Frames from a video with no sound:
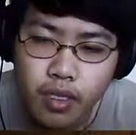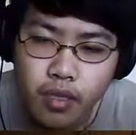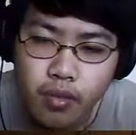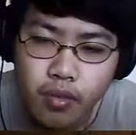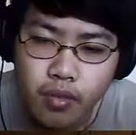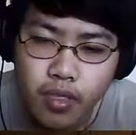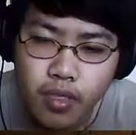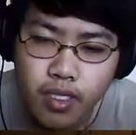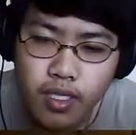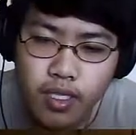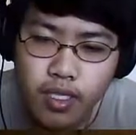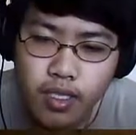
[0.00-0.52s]

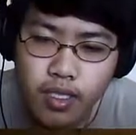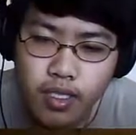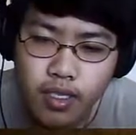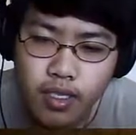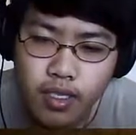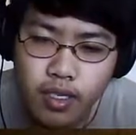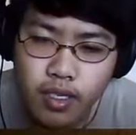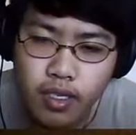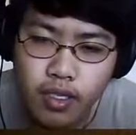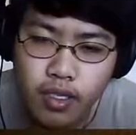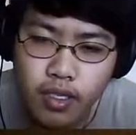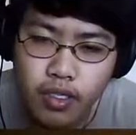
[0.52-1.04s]
What is this?
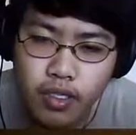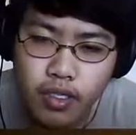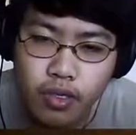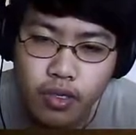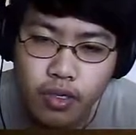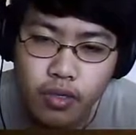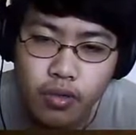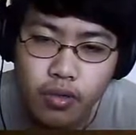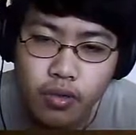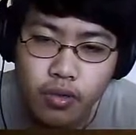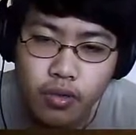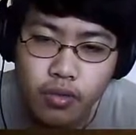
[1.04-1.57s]

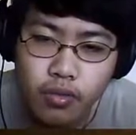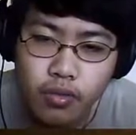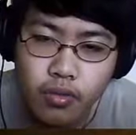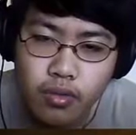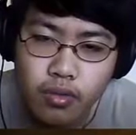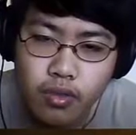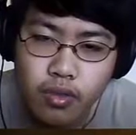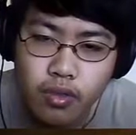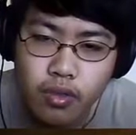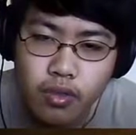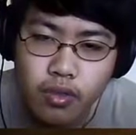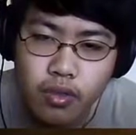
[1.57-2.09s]
Charcoal?
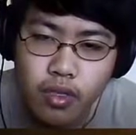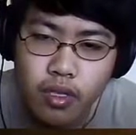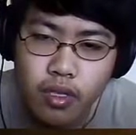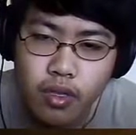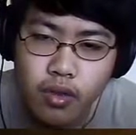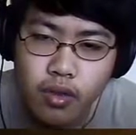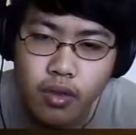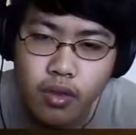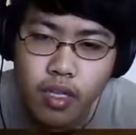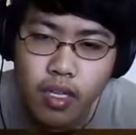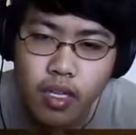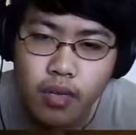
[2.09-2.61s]

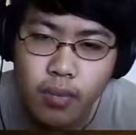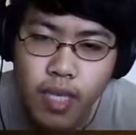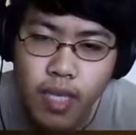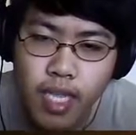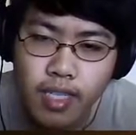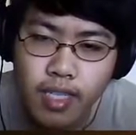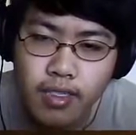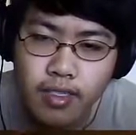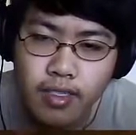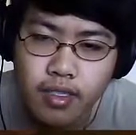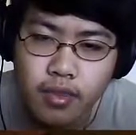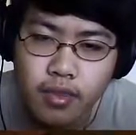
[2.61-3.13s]
Oh, I got
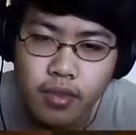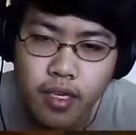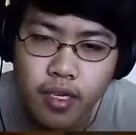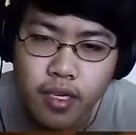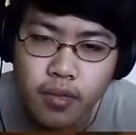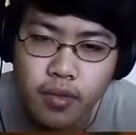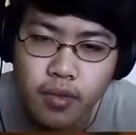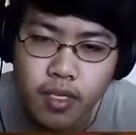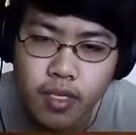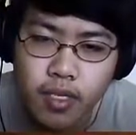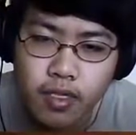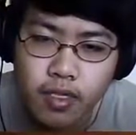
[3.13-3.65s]
plants still
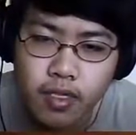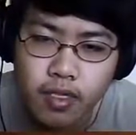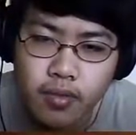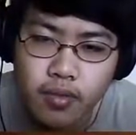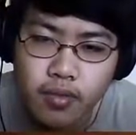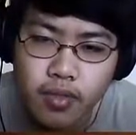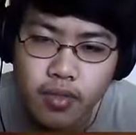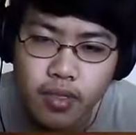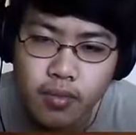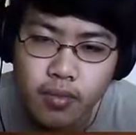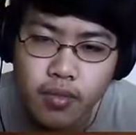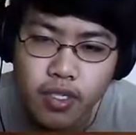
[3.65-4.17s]
anyways,
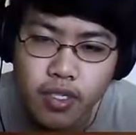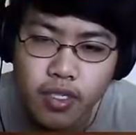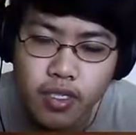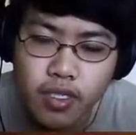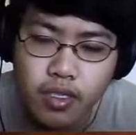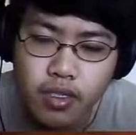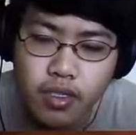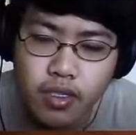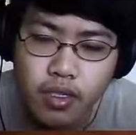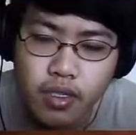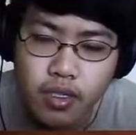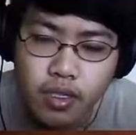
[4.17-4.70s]
for some
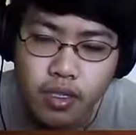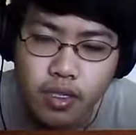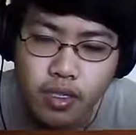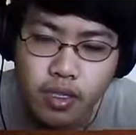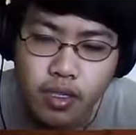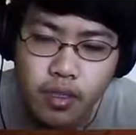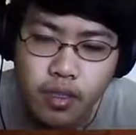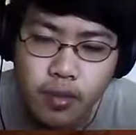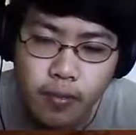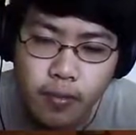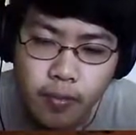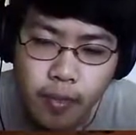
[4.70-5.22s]
reason.
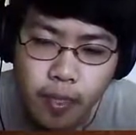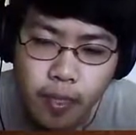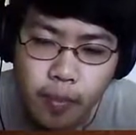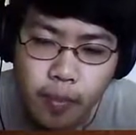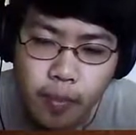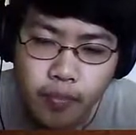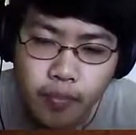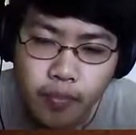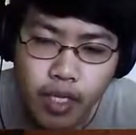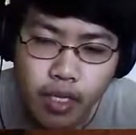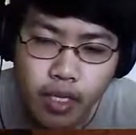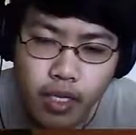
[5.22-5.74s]

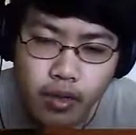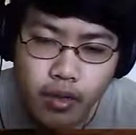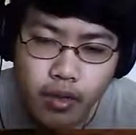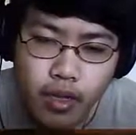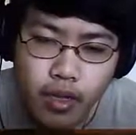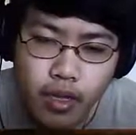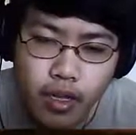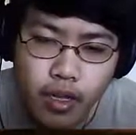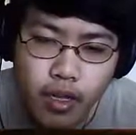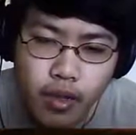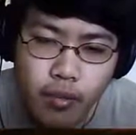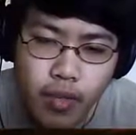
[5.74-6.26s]

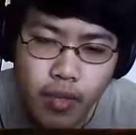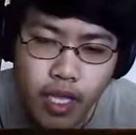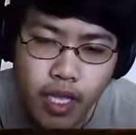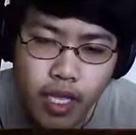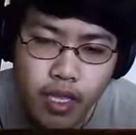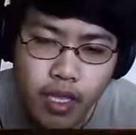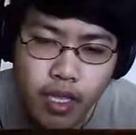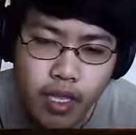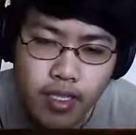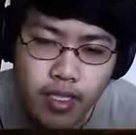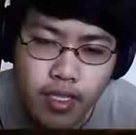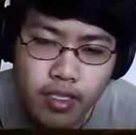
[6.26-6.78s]
Oh
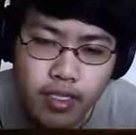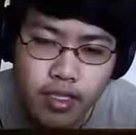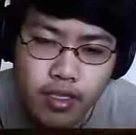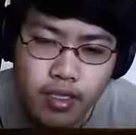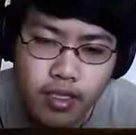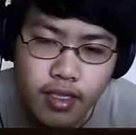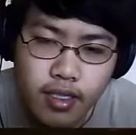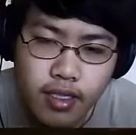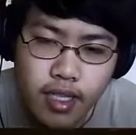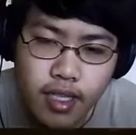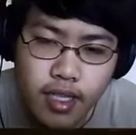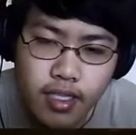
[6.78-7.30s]
man,
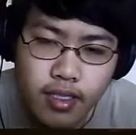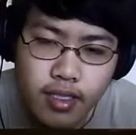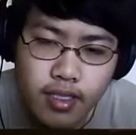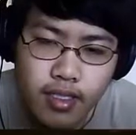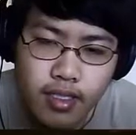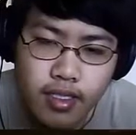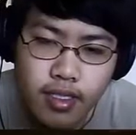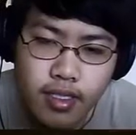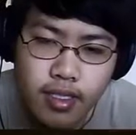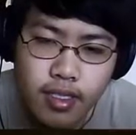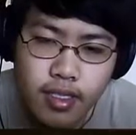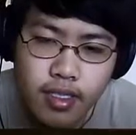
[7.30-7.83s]
that's that's
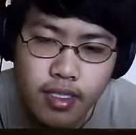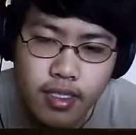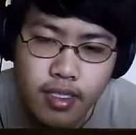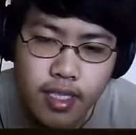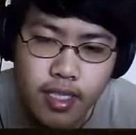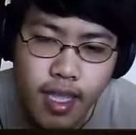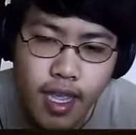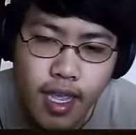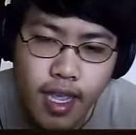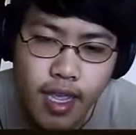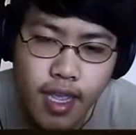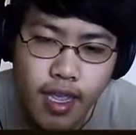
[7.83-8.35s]

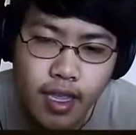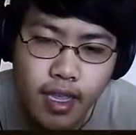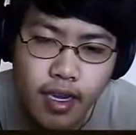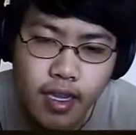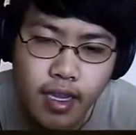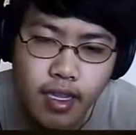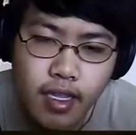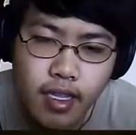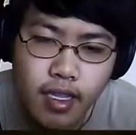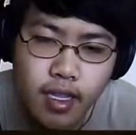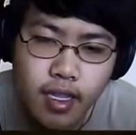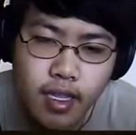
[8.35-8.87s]
sad. I
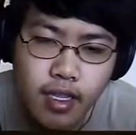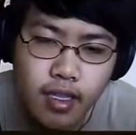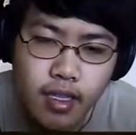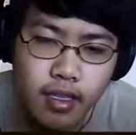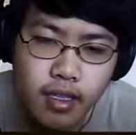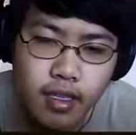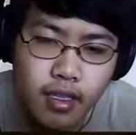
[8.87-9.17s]
didn't get